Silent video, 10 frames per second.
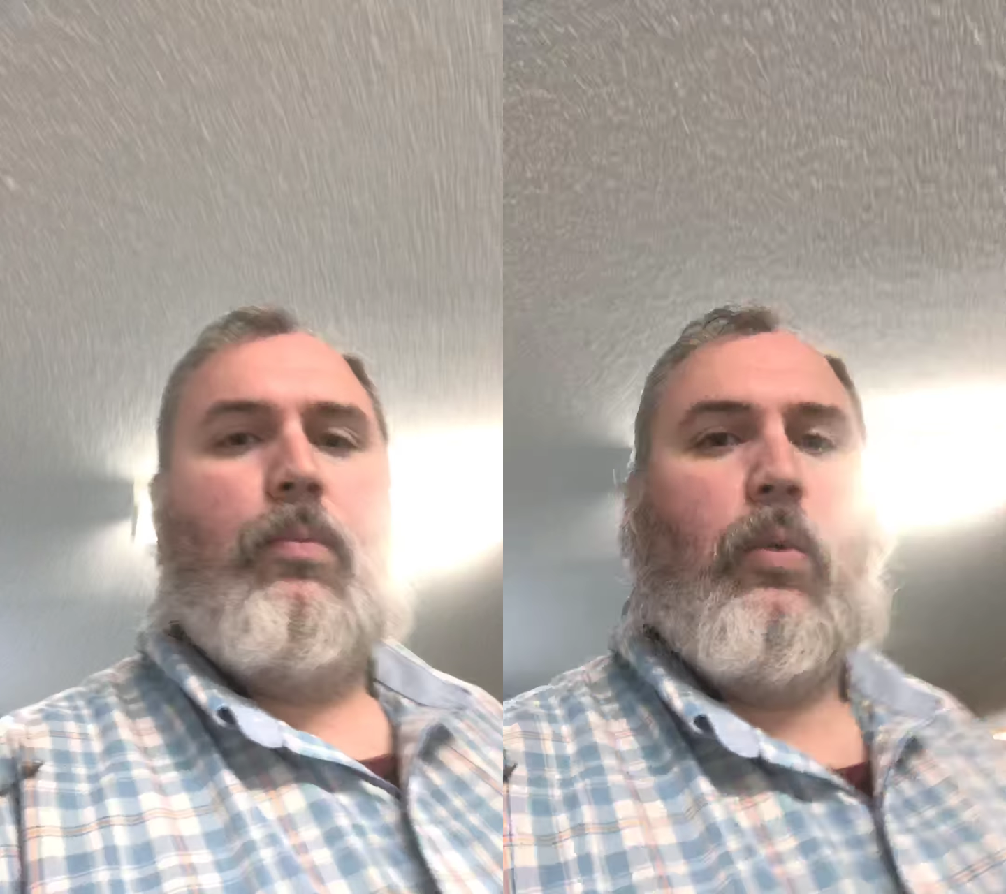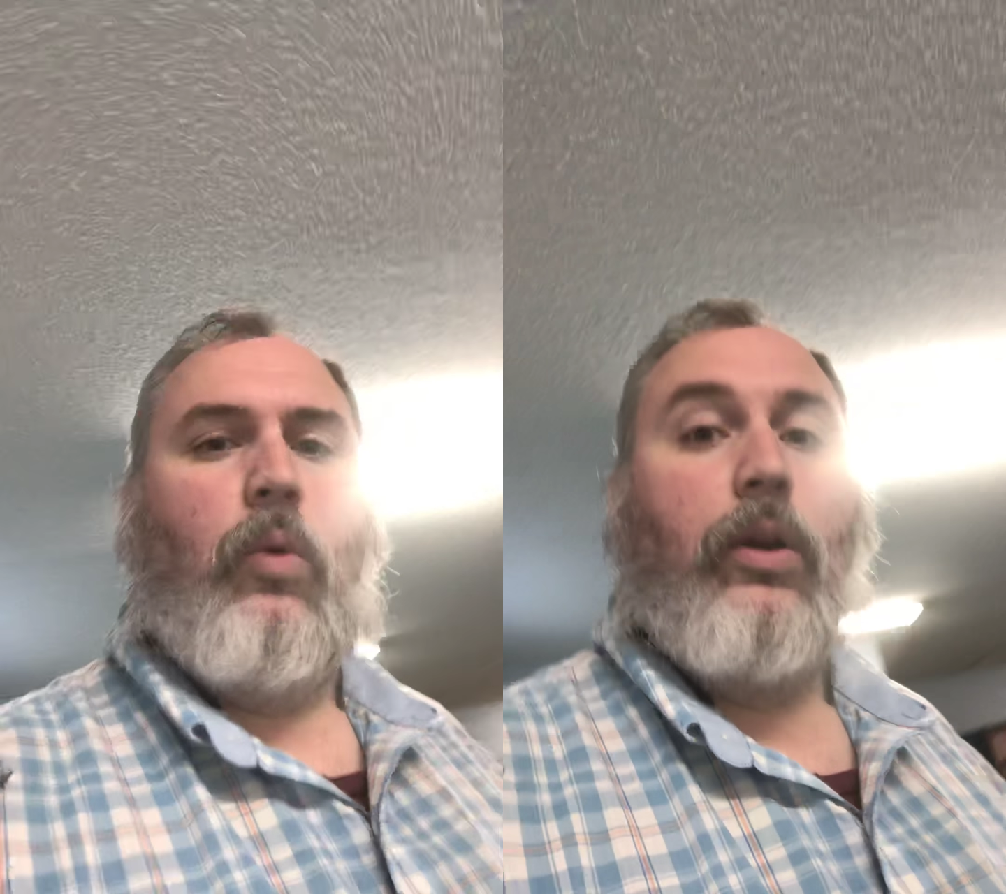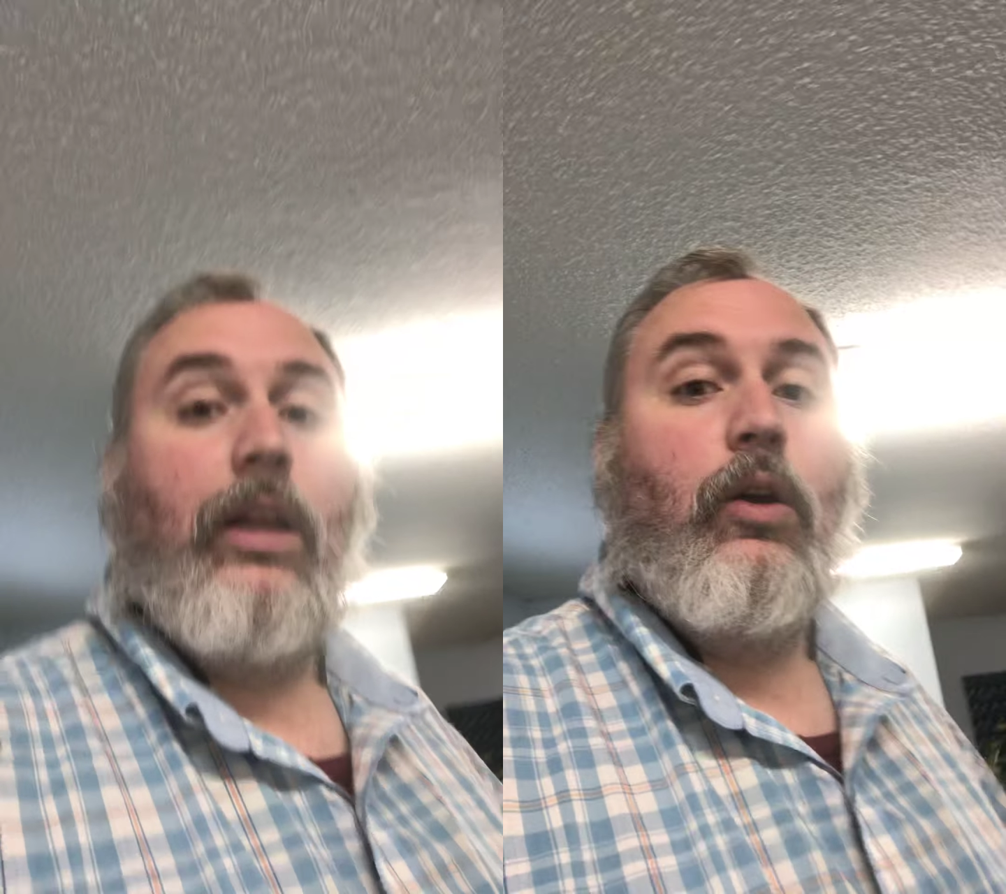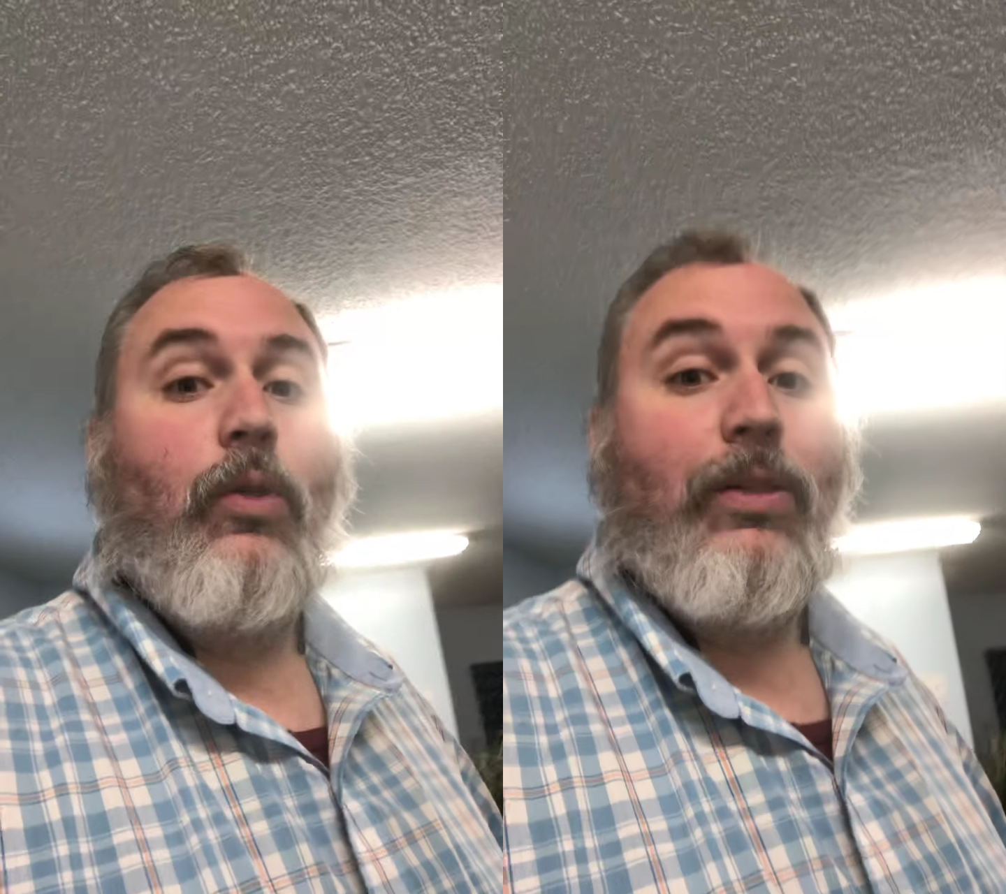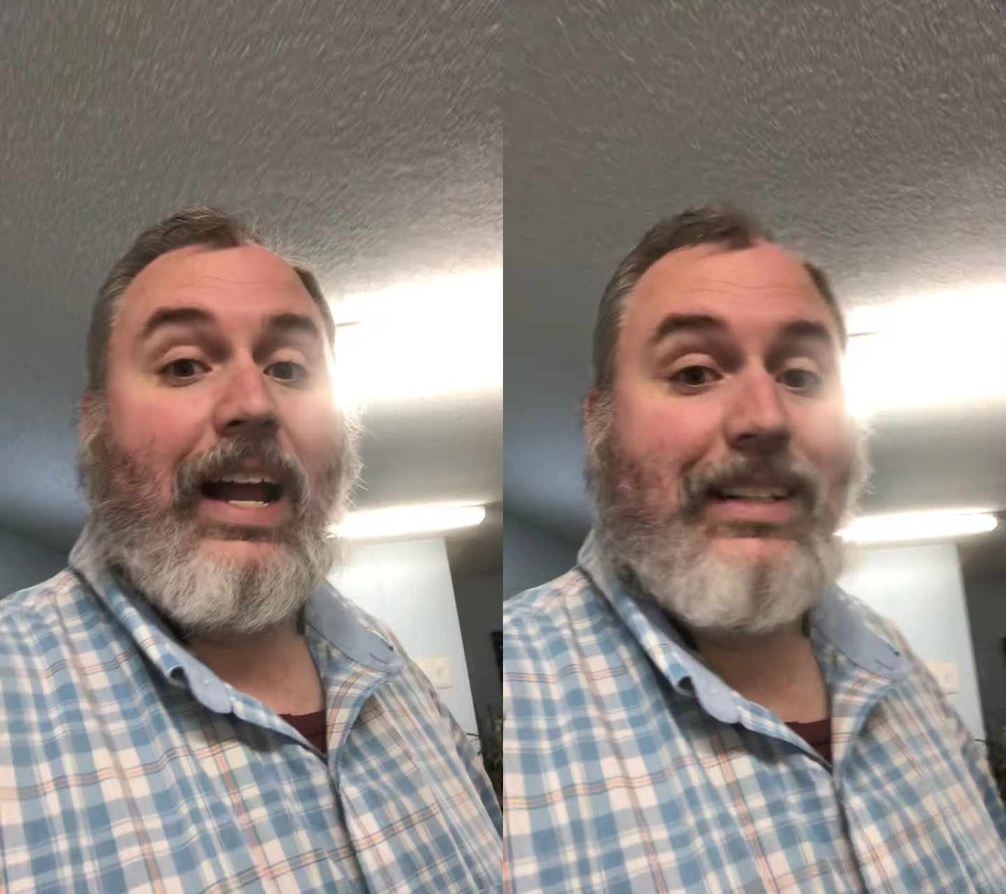be working
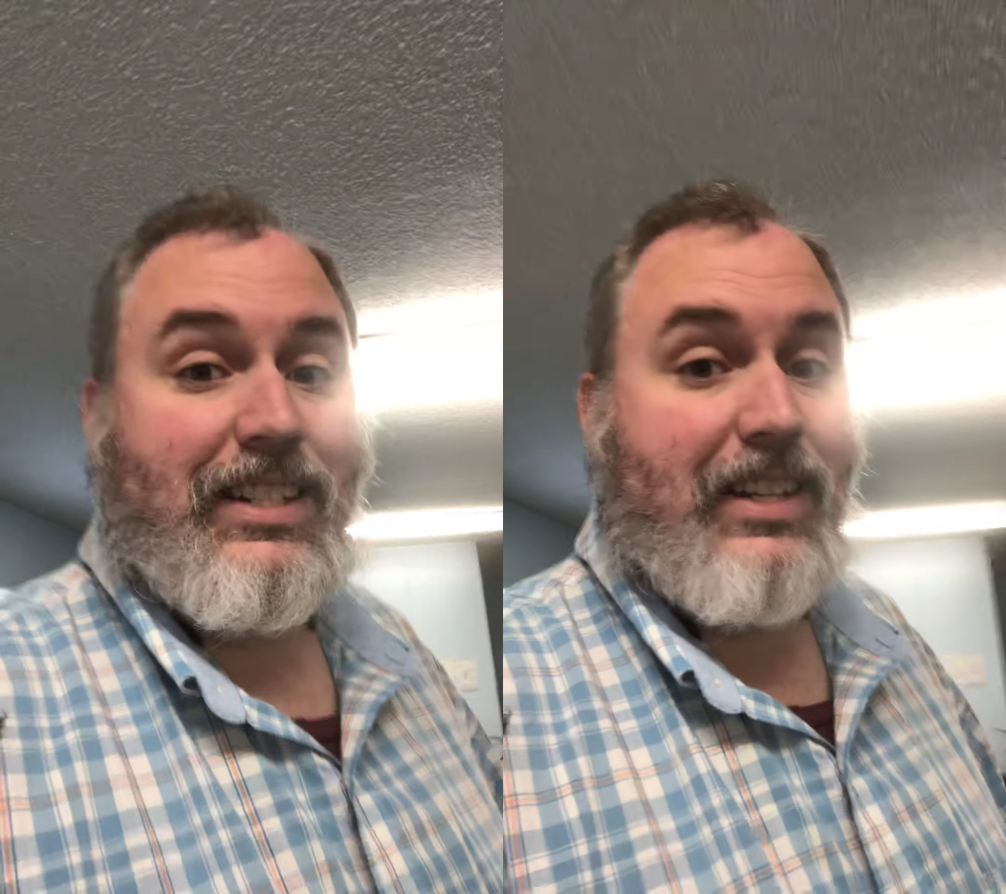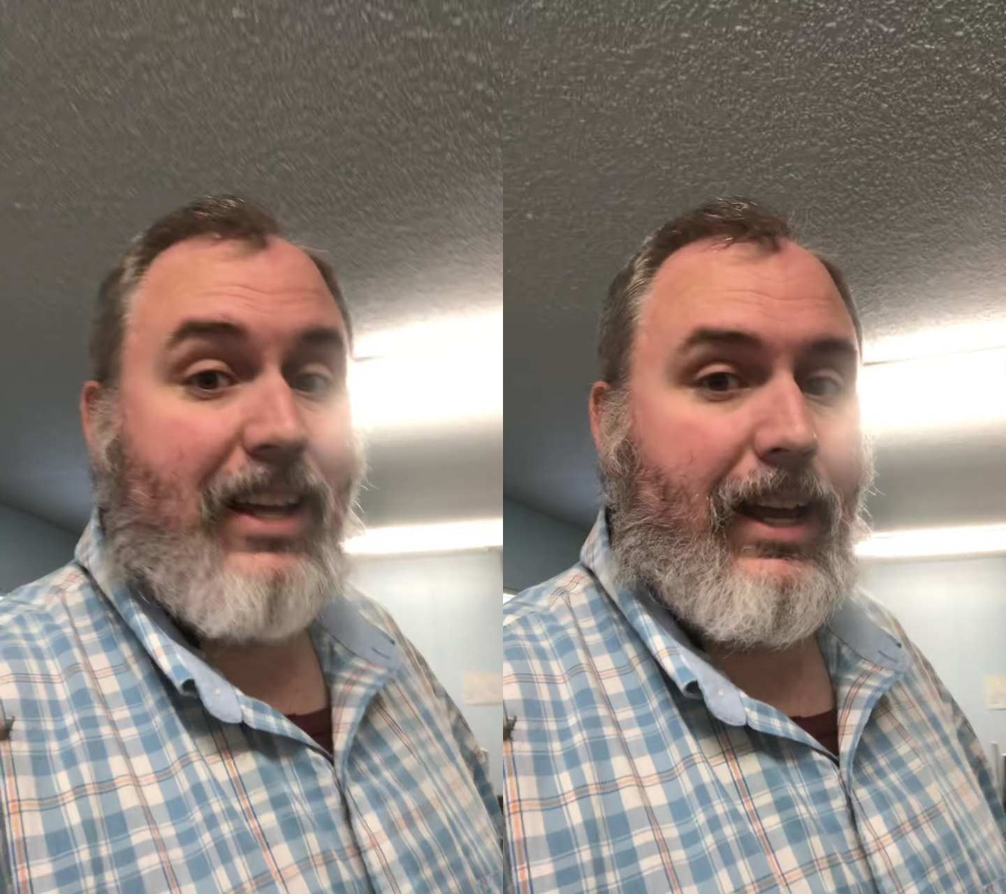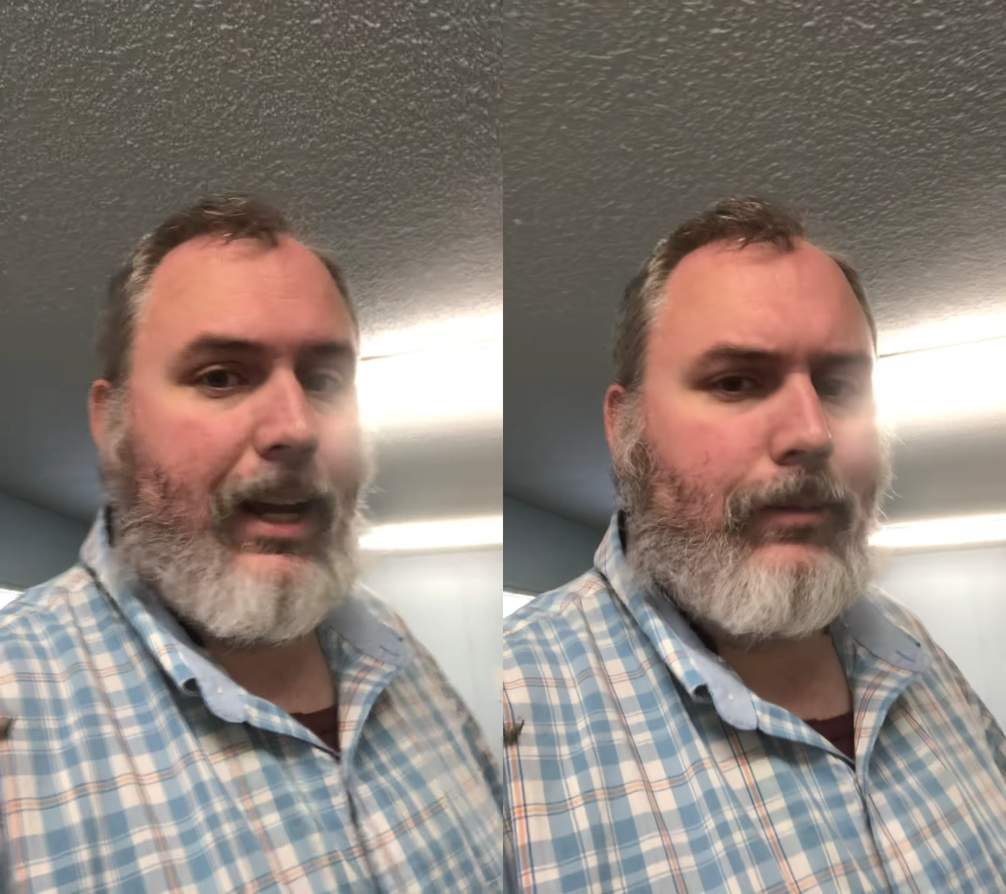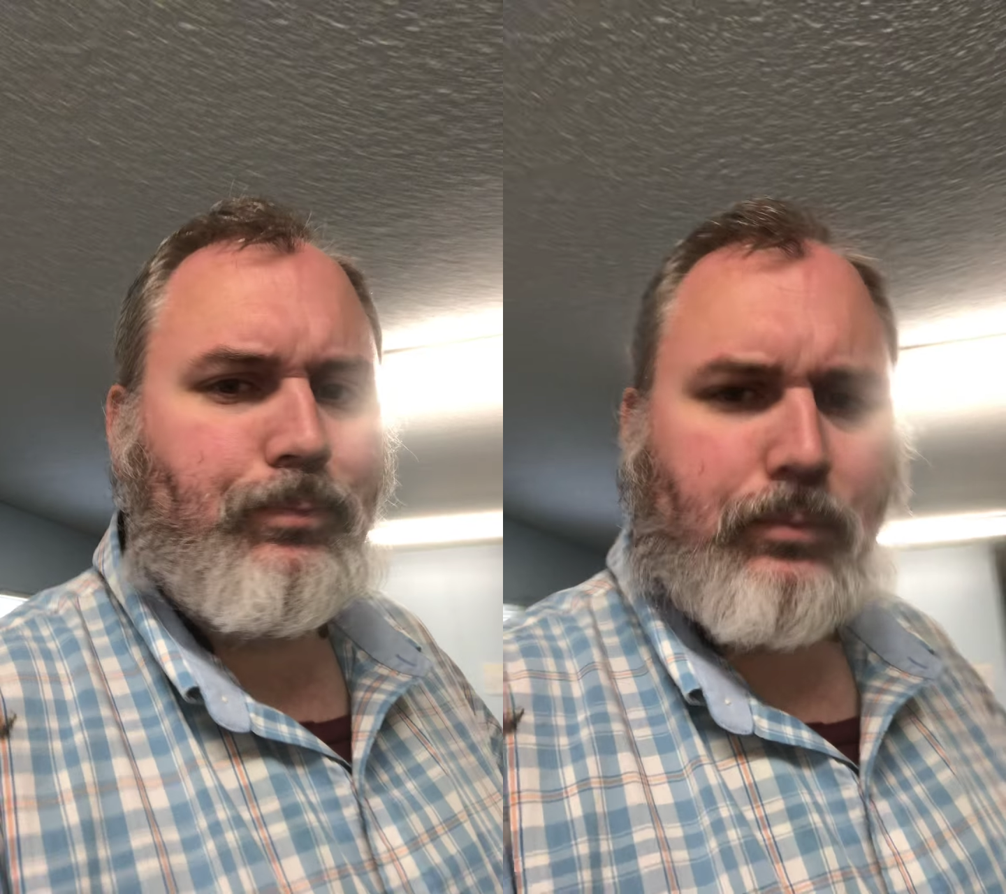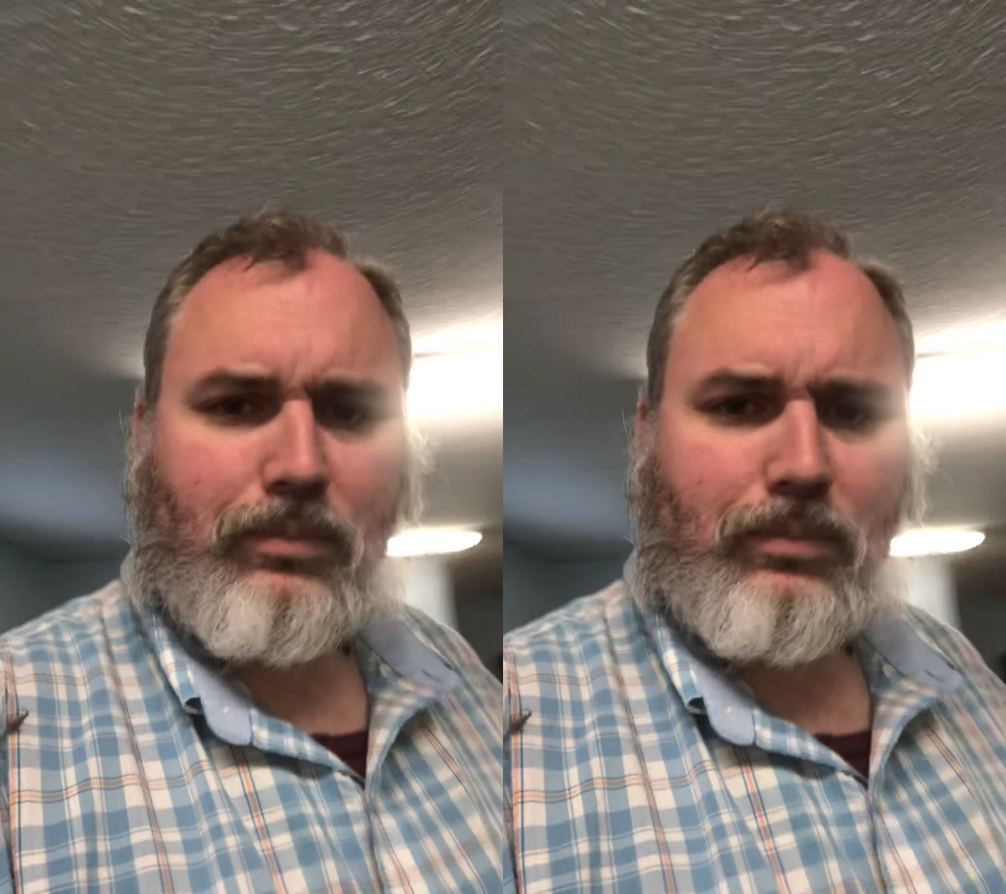on that today.